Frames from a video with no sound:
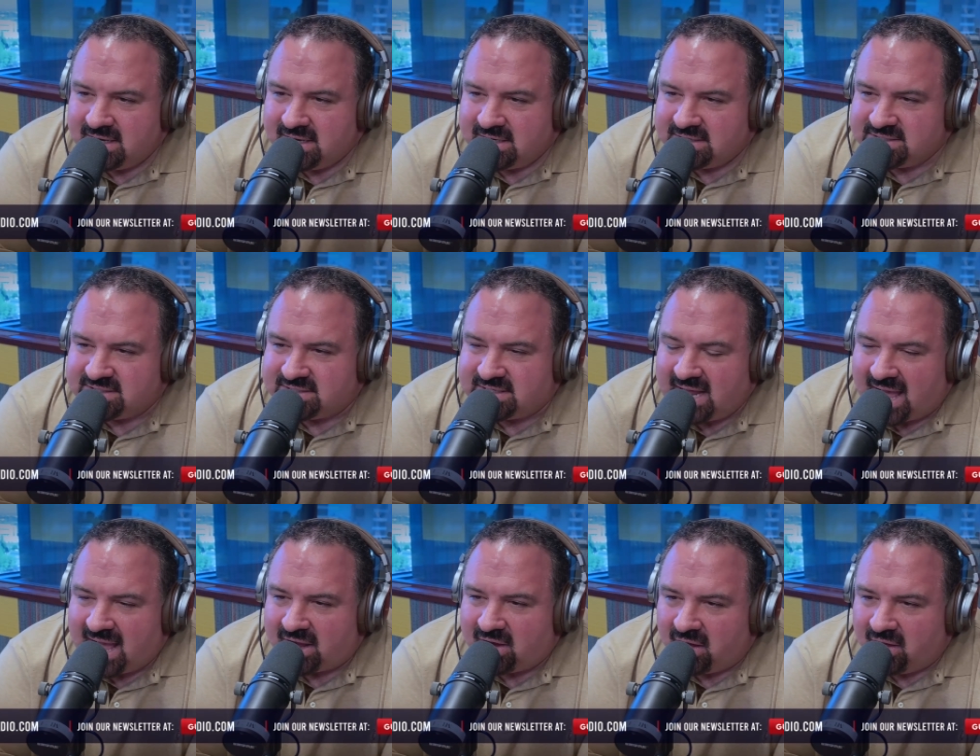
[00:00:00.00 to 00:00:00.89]

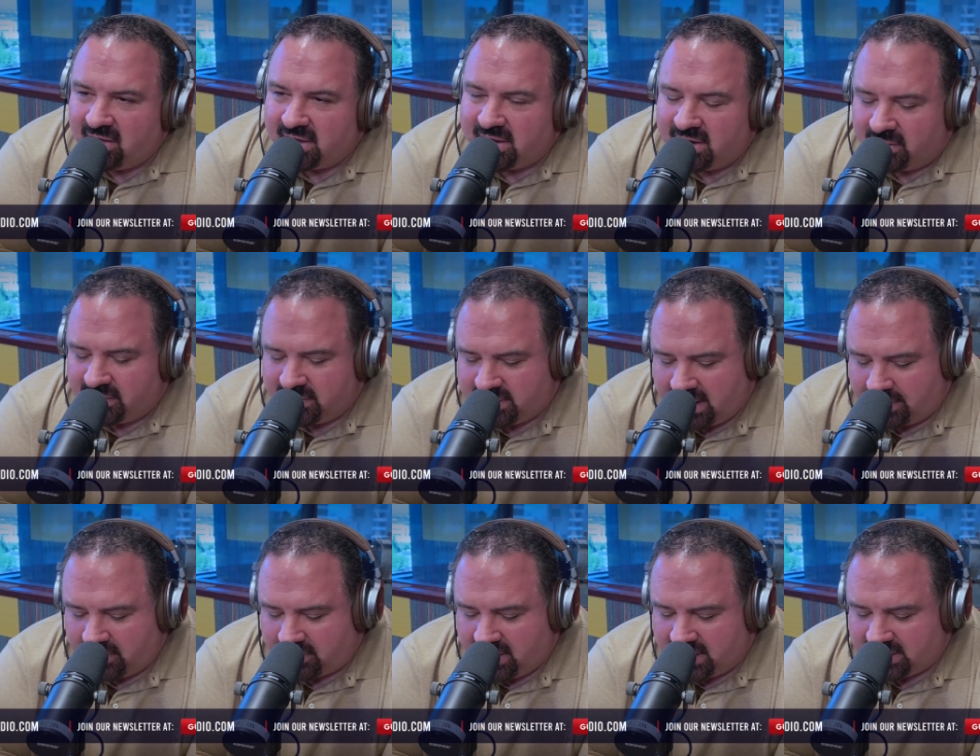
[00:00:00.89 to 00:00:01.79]
stack all. You know, the
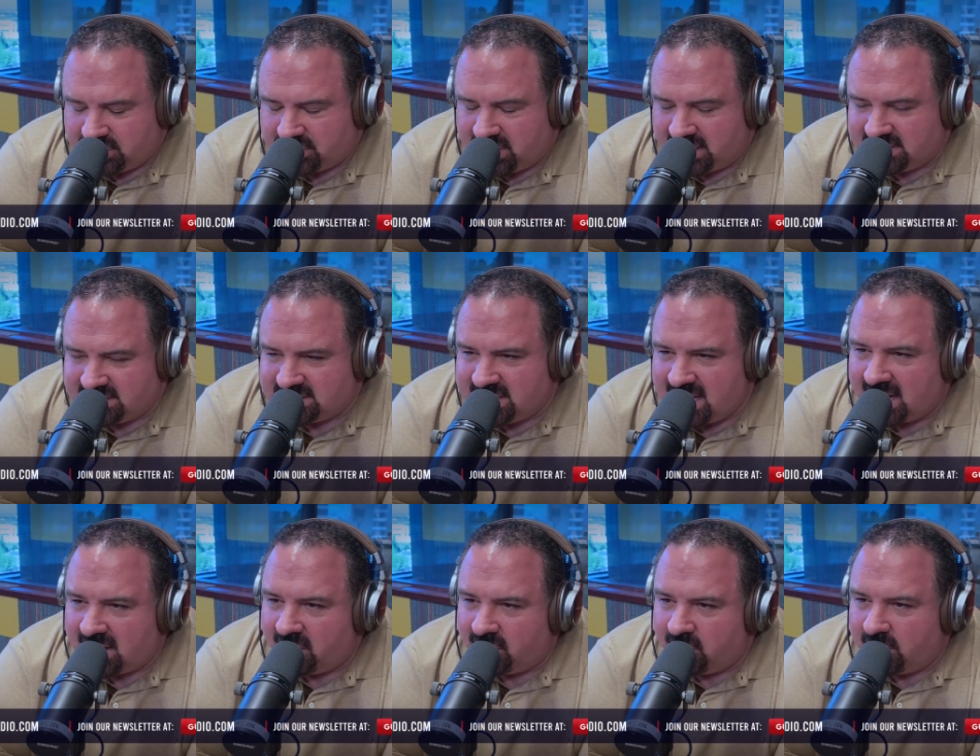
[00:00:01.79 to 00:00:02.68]
Democrats try to
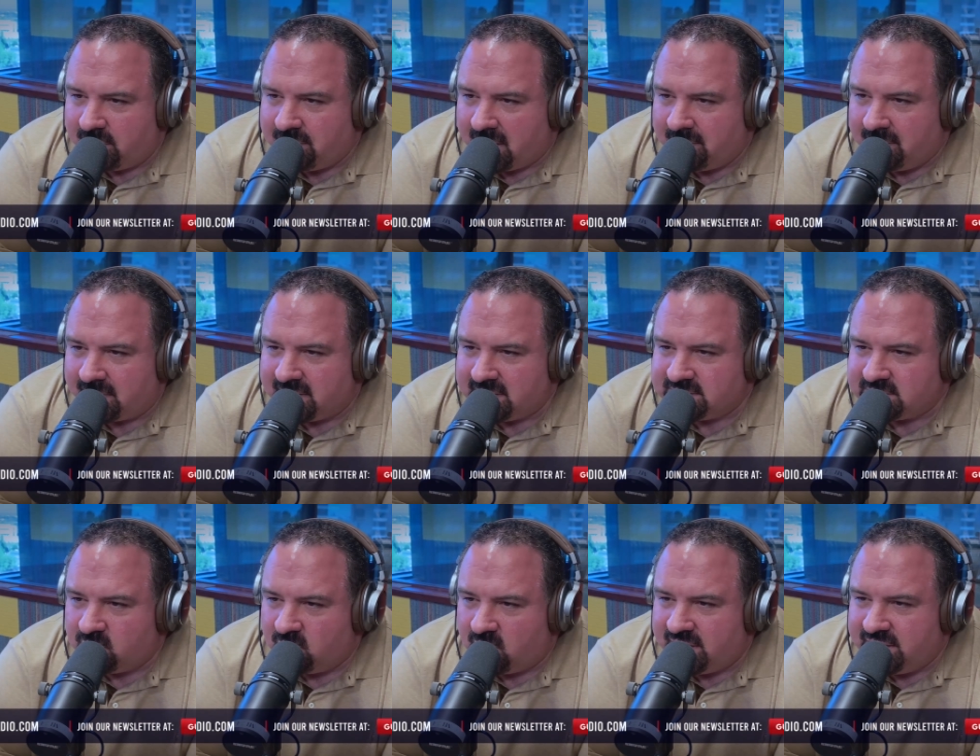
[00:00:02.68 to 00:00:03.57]
stack all the Republicans
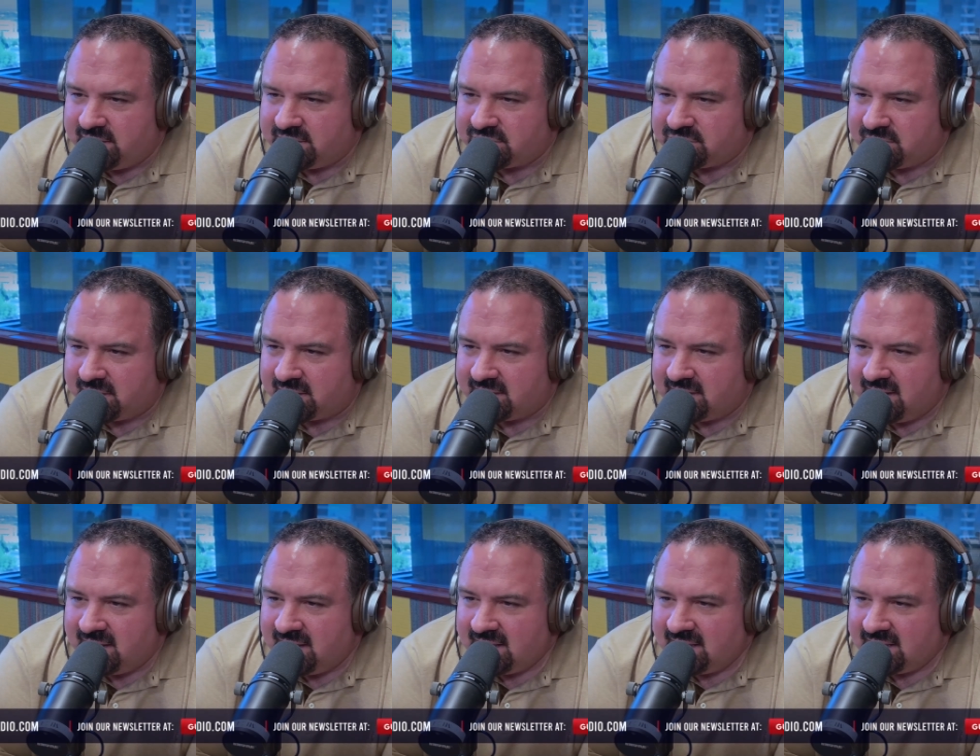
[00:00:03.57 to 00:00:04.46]
in one district.
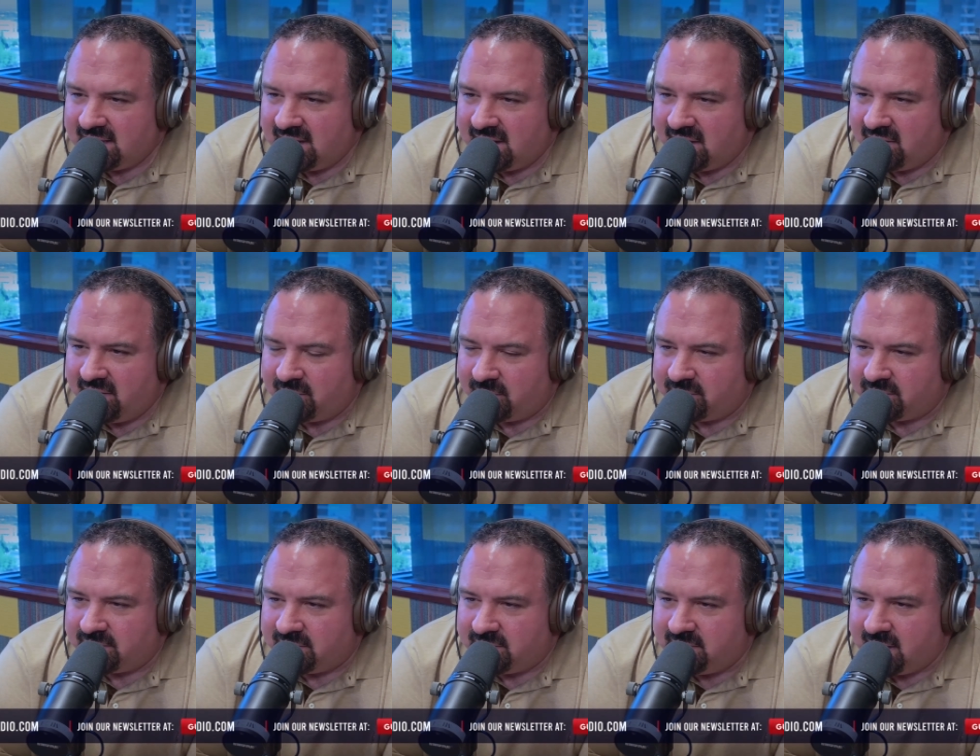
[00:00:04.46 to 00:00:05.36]
Sure. You know, and the
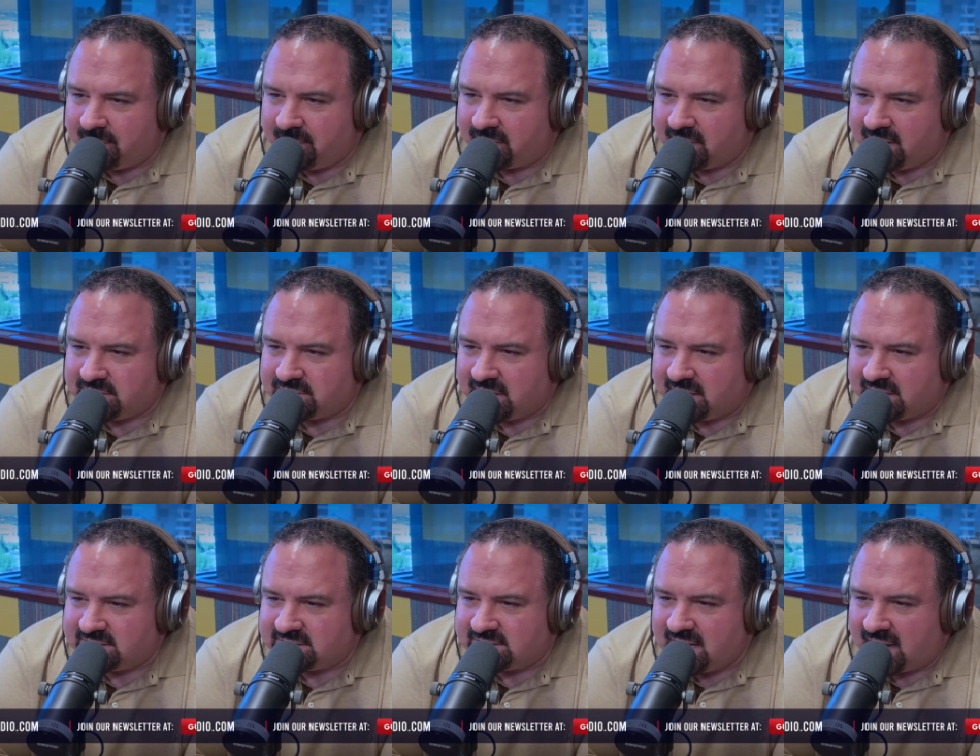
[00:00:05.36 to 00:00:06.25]
Democrats try
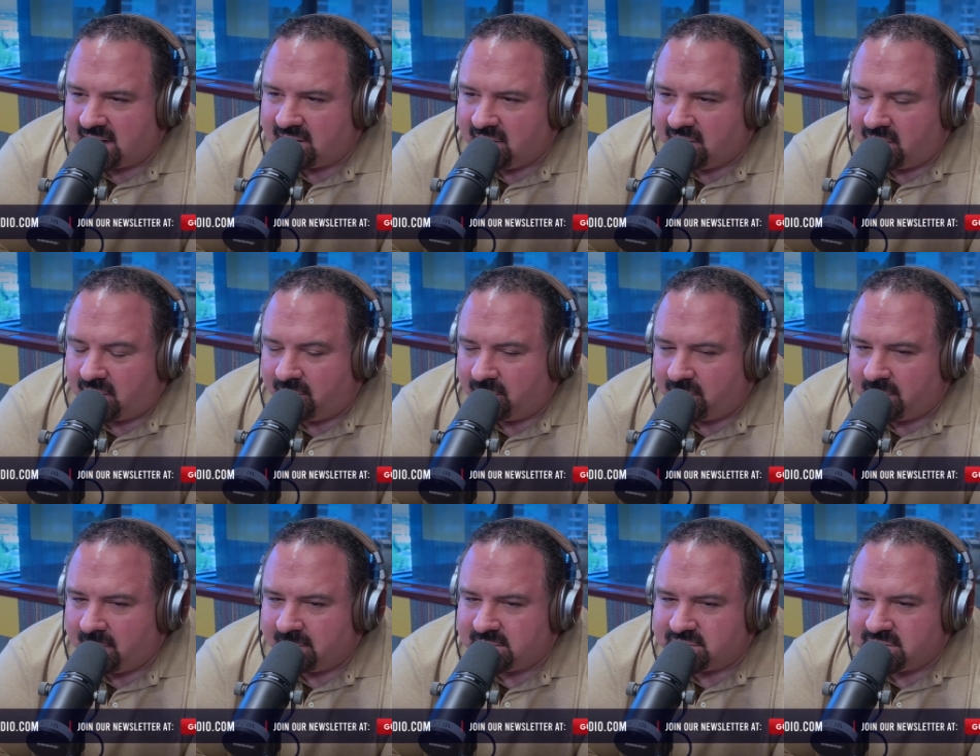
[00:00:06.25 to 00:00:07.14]
to stack all, or
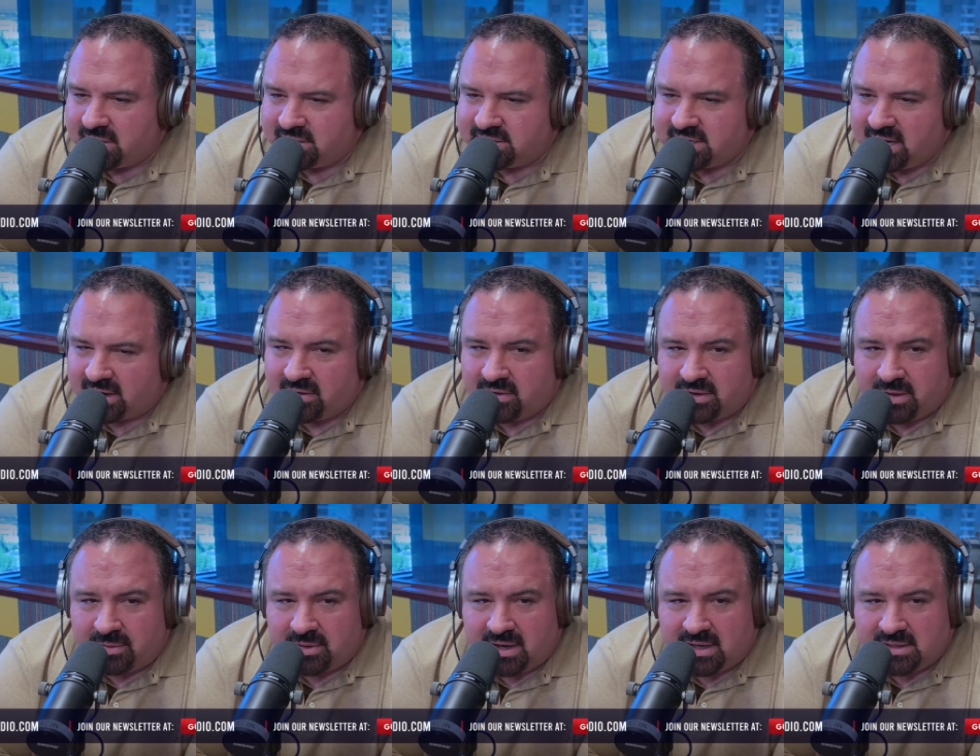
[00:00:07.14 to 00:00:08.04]
Republicans try to stack all the
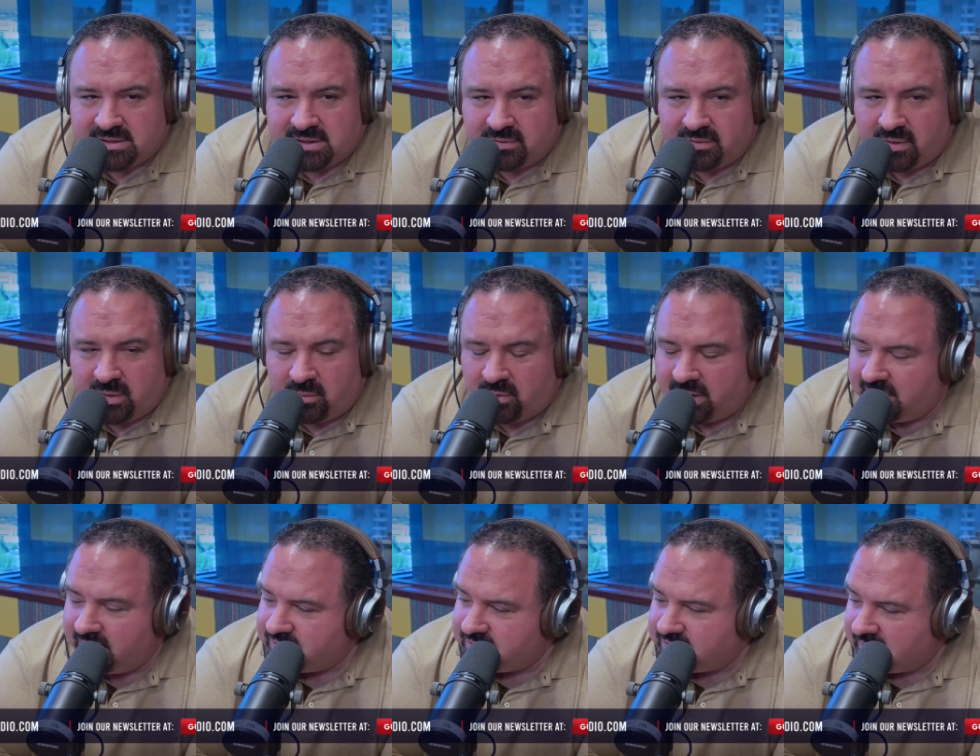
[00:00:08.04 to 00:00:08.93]
Democrats in, in one
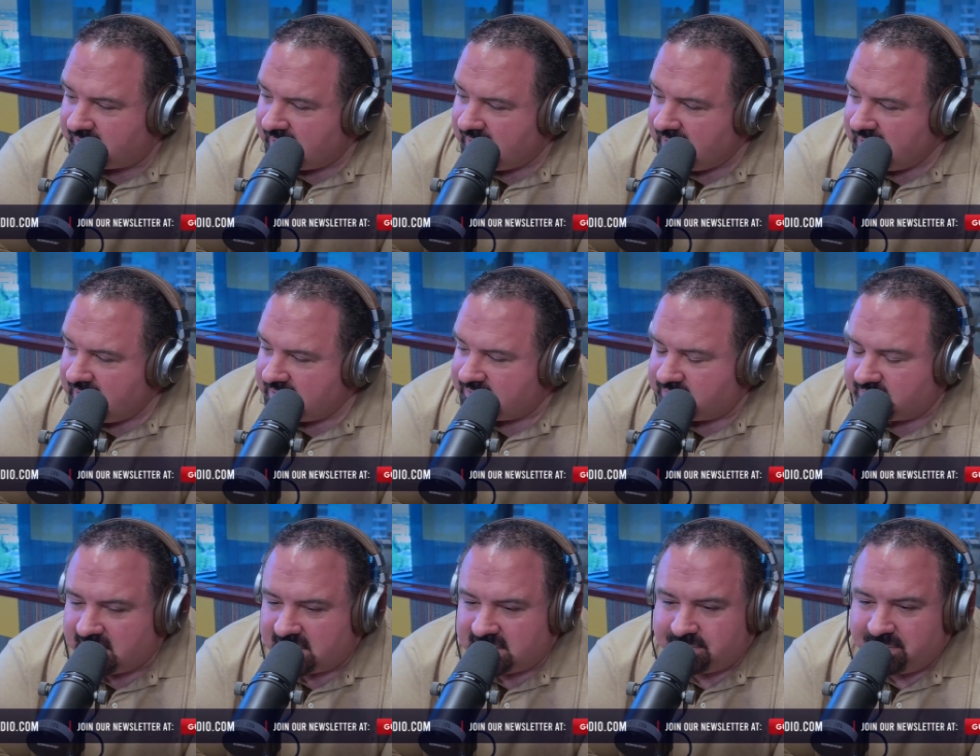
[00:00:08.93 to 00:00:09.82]
district. So
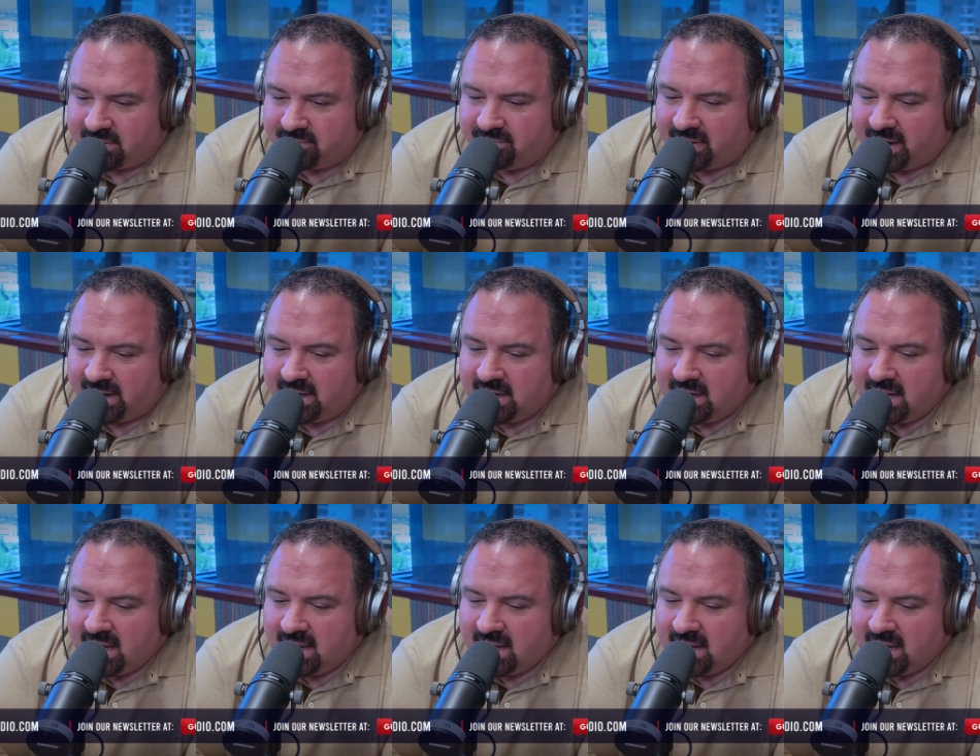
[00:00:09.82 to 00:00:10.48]
it's always a big fight.